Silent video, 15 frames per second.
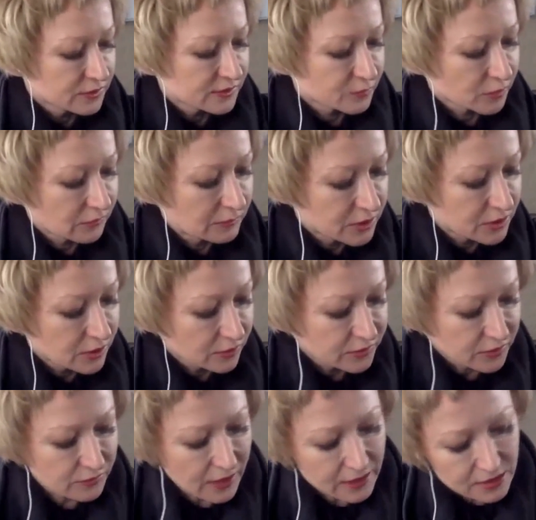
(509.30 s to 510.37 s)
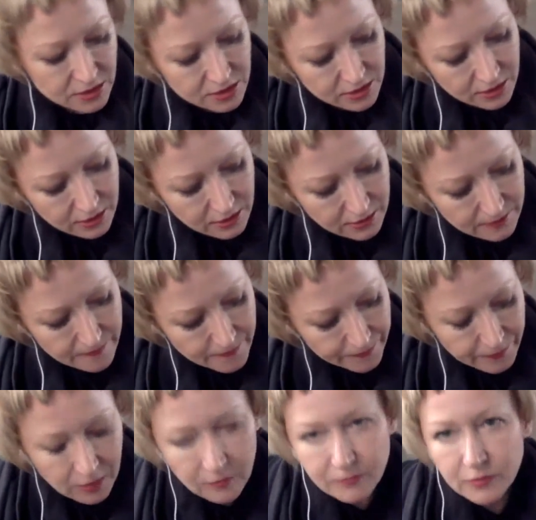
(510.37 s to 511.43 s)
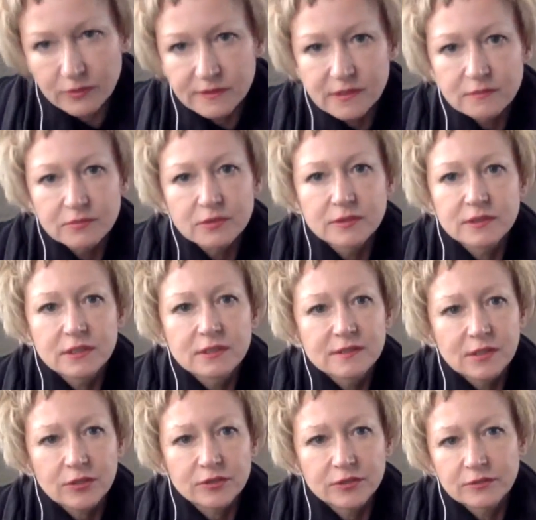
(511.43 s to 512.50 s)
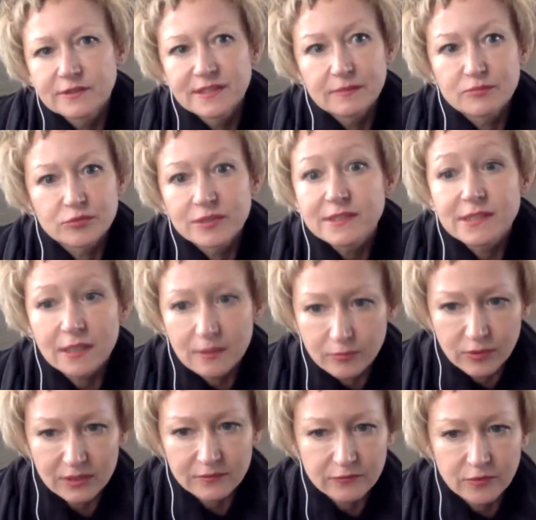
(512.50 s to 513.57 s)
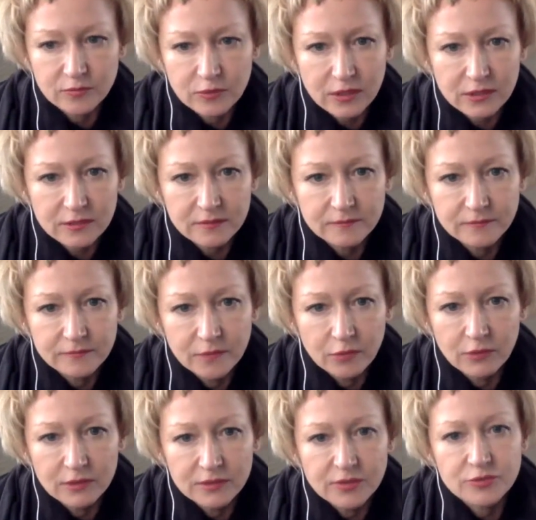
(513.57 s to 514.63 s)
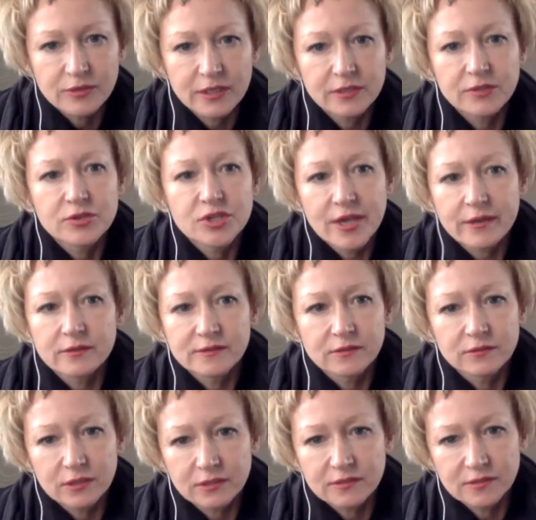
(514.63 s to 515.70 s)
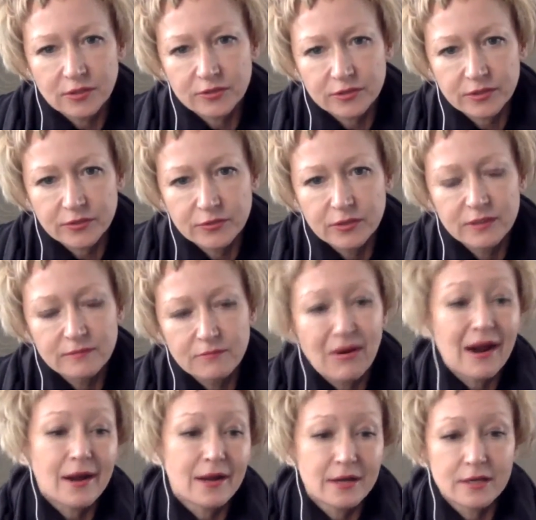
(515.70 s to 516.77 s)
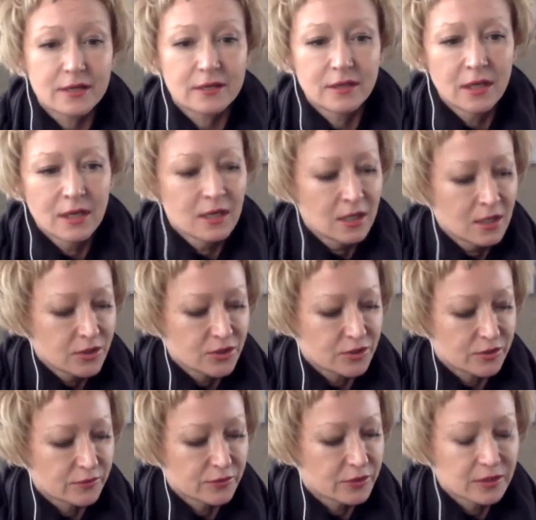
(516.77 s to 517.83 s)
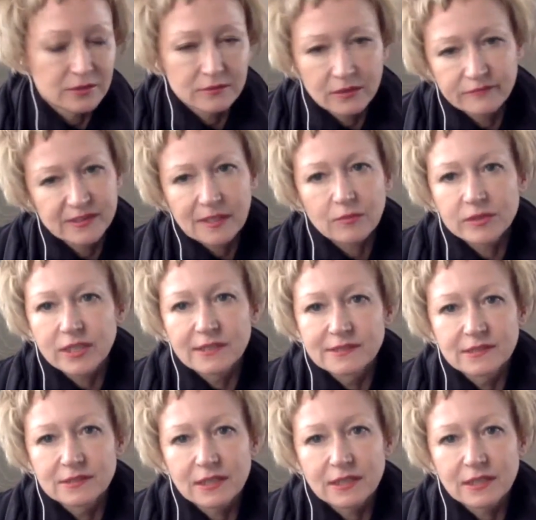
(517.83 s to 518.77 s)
is probably not the right comparison, because Kickstarter is a pre-sale platform, right? No one is trading shares on Kickstarter. You can buy, if someone has an